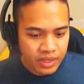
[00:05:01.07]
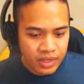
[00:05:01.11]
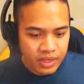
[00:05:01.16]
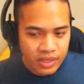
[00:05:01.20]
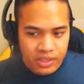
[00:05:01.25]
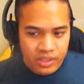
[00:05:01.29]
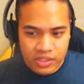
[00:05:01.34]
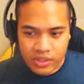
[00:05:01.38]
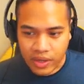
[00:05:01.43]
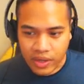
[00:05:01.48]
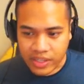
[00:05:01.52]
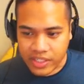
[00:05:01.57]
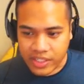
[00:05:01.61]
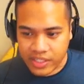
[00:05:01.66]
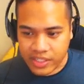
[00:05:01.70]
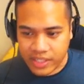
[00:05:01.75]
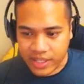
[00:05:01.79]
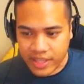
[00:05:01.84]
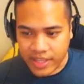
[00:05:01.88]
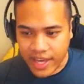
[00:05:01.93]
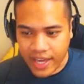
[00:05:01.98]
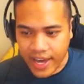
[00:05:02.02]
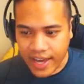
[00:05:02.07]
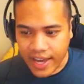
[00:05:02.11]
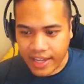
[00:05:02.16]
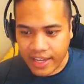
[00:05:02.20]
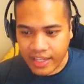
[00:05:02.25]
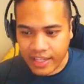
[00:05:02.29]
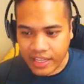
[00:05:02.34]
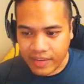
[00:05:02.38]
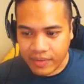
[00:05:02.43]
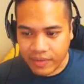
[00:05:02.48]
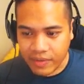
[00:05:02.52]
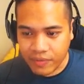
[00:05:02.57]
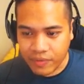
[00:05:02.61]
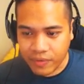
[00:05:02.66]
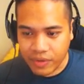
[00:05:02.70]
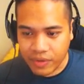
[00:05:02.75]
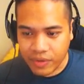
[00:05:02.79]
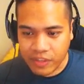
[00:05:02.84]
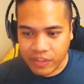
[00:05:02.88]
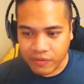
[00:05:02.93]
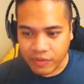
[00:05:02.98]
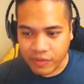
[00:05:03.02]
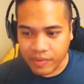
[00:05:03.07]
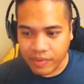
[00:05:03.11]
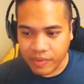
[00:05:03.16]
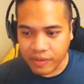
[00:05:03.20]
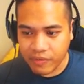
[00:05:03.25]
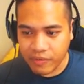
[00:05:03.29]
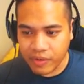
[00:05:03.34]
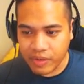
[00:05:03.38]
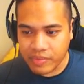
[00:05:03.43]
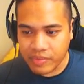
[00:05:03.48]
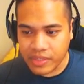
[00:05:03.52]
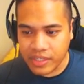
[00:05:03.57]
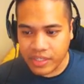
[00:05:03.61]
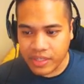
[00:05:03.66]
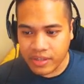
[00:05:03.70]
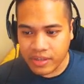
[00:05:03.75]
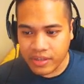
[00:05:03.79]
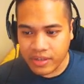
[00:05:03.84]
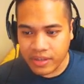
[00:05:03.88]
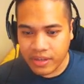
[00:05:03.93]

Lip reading: So I just did that, and even for these flipping frames here,